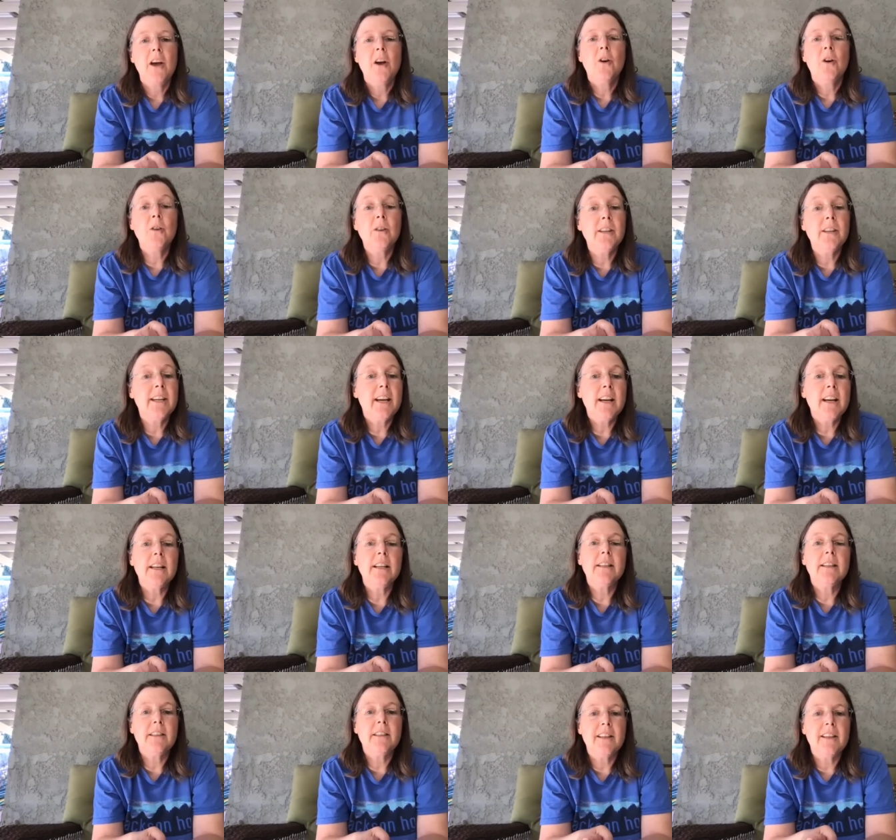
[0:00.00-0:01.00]
early
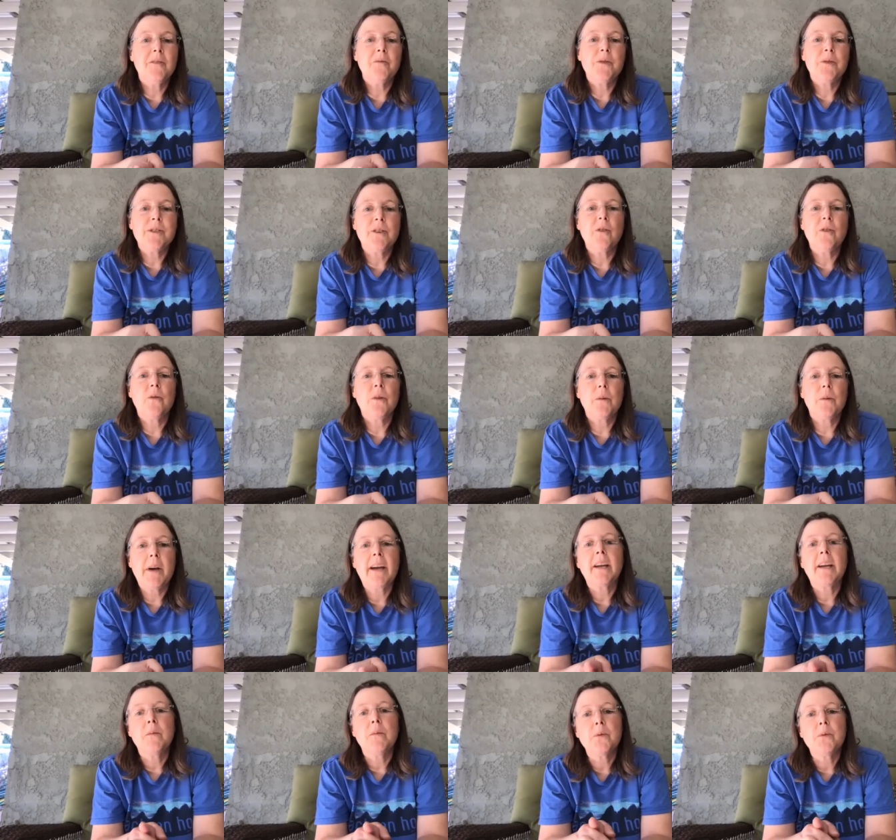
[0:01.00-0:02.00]
on, it was going
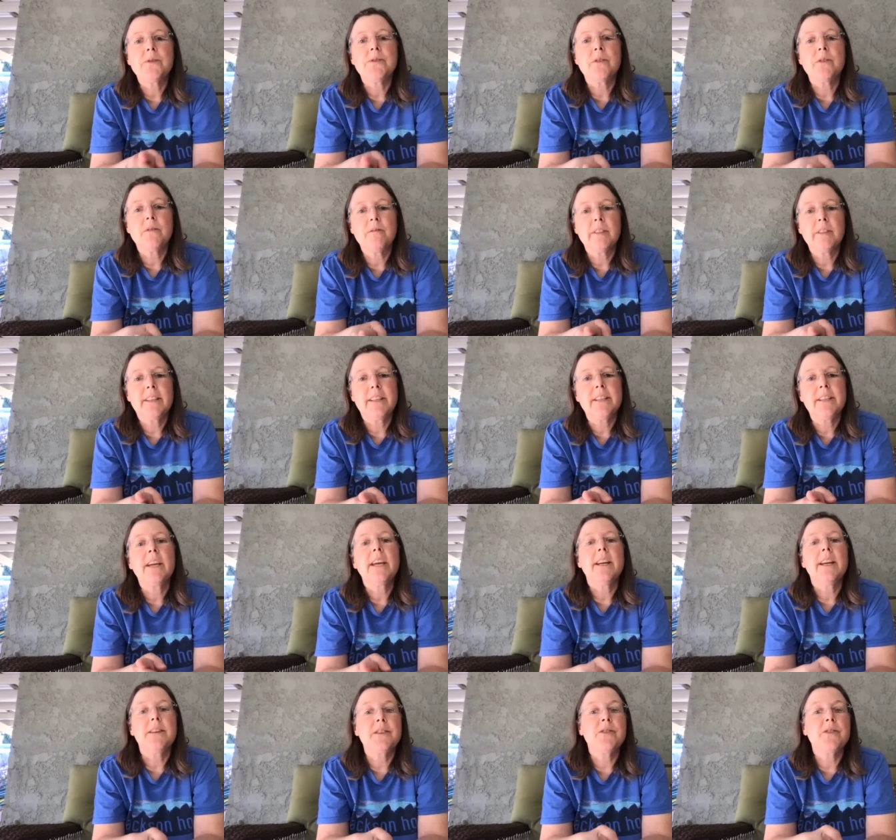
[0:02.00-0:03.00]
back and preserving the
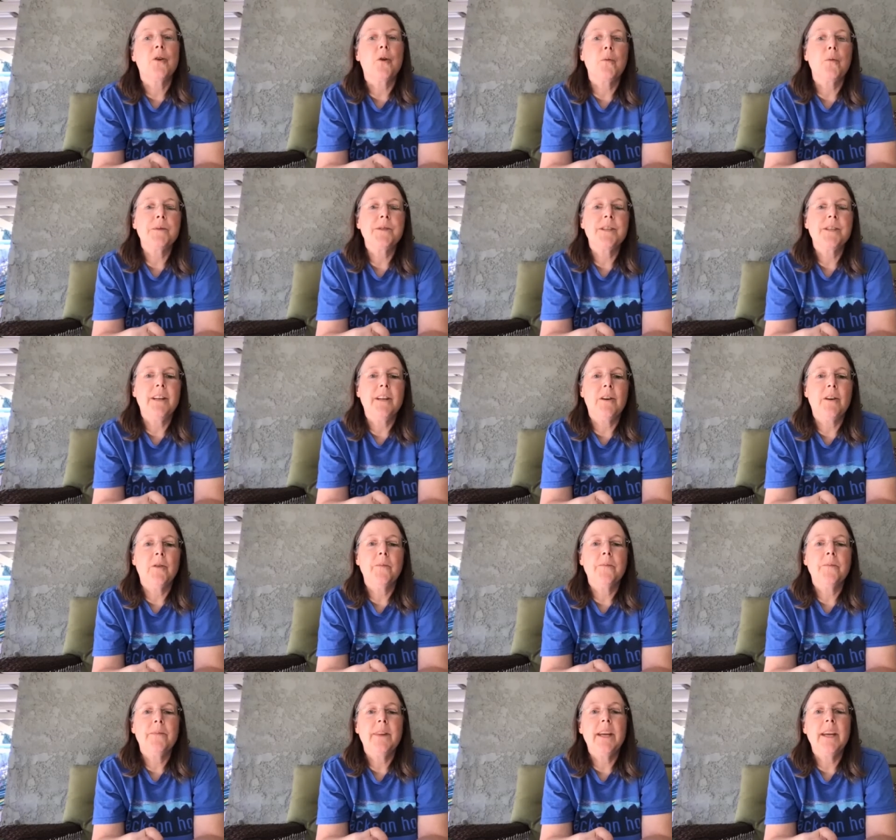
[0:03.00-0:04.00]
kinescopes, you know.
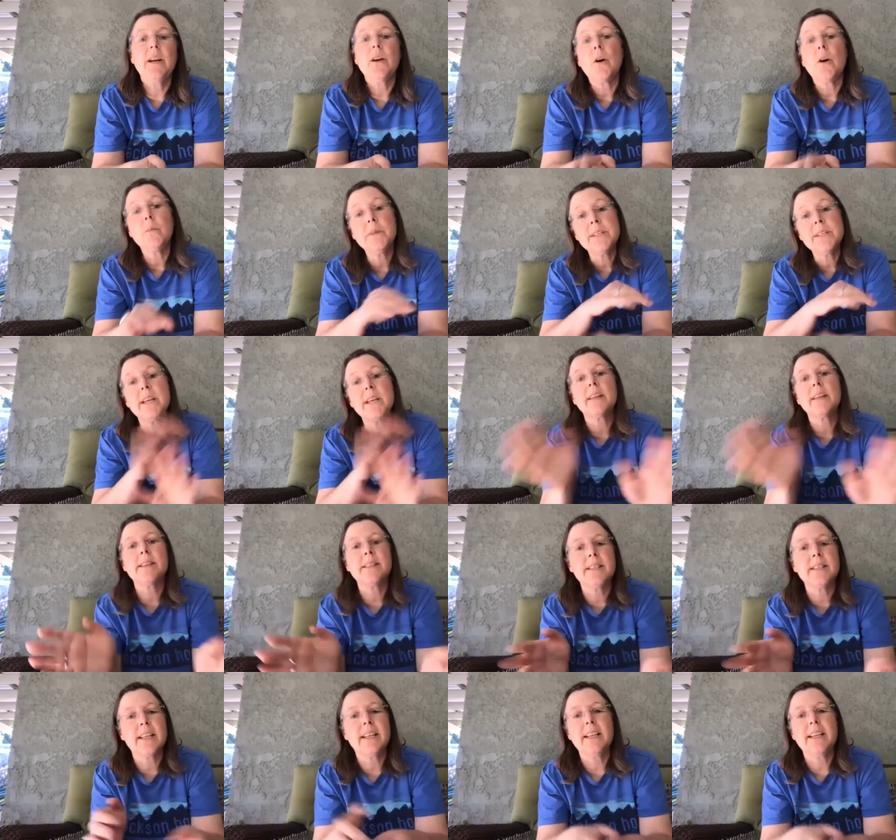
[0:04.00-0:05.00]
They had all been
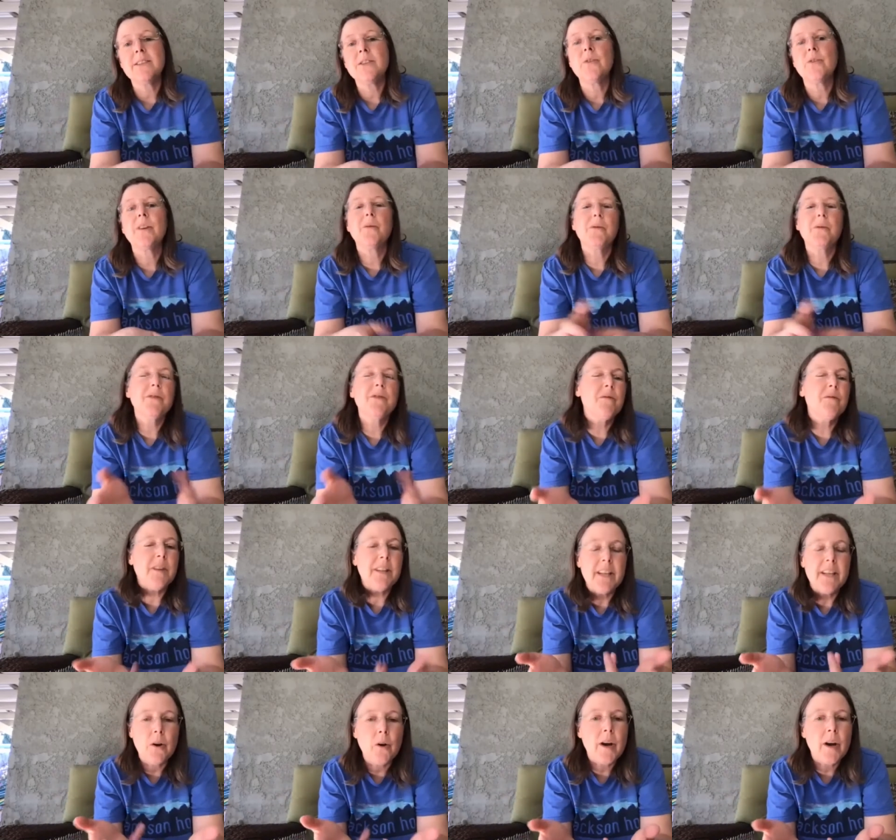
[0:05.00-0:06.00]
telecinied, so there was
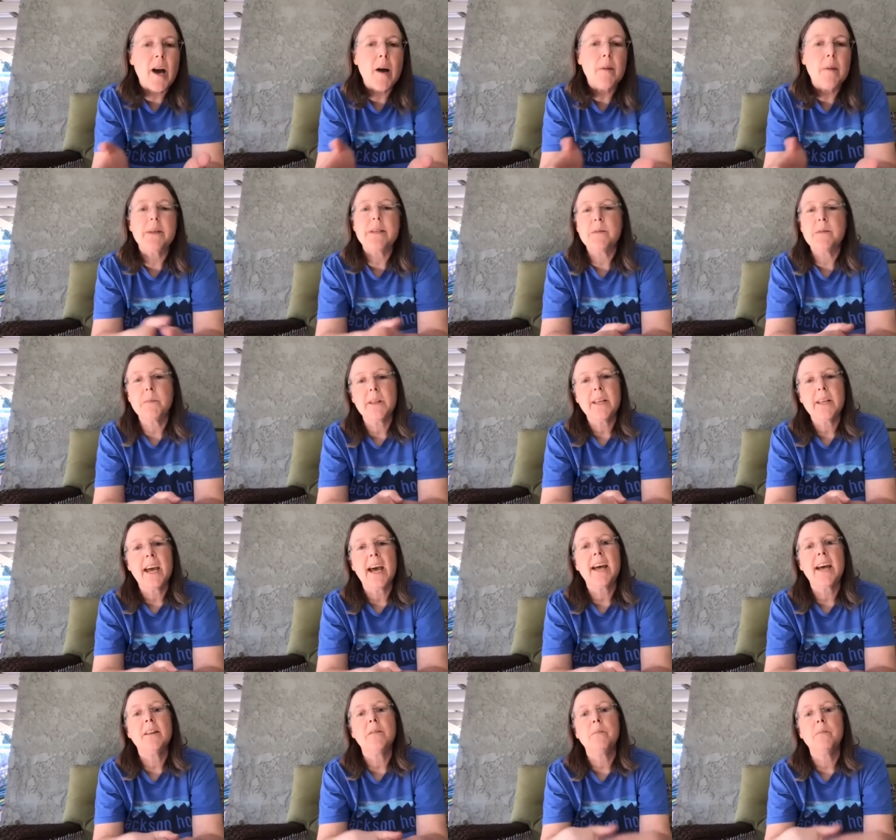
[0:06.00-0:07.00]
video copies, but they
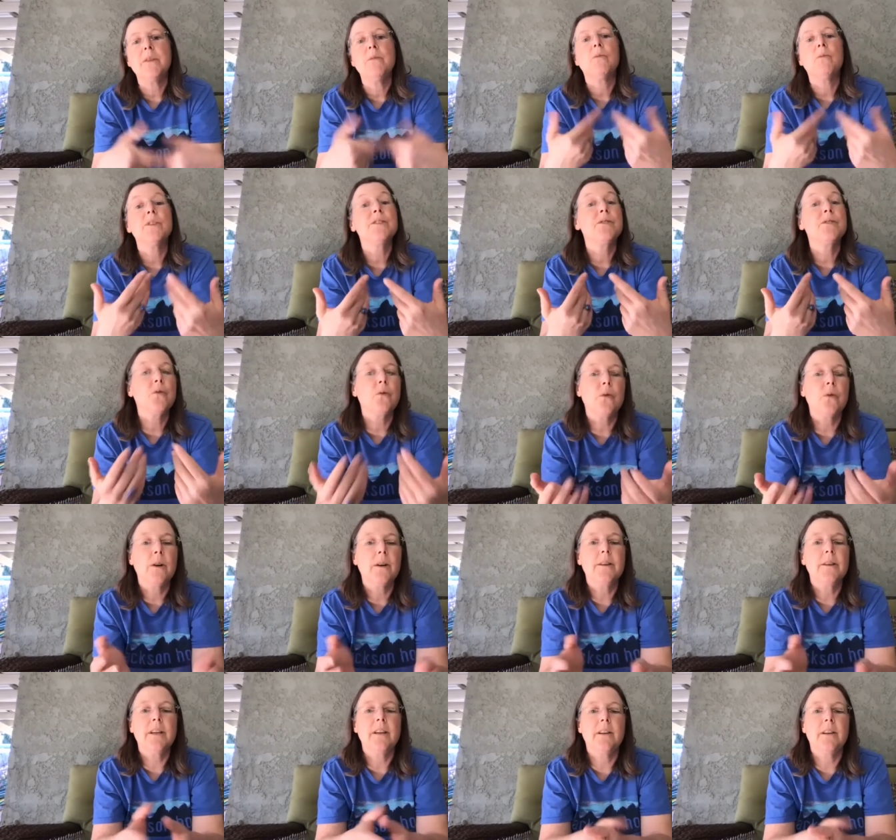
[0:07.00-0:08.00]
hadn't been
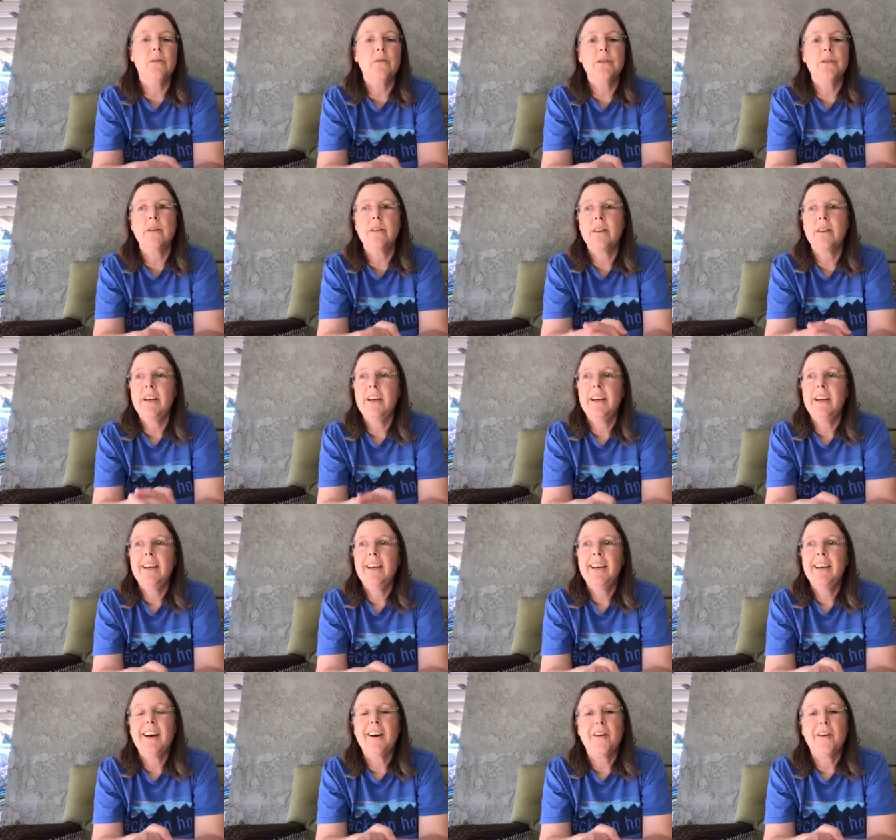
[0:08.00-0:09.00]
restored, you know,
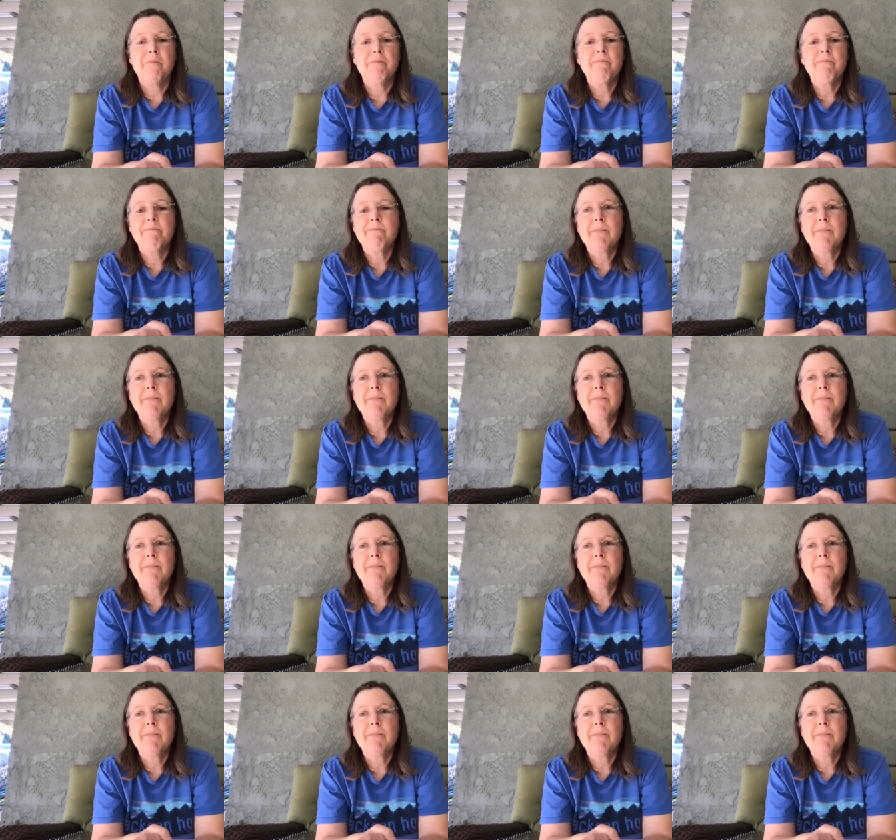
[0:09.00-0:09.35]
to,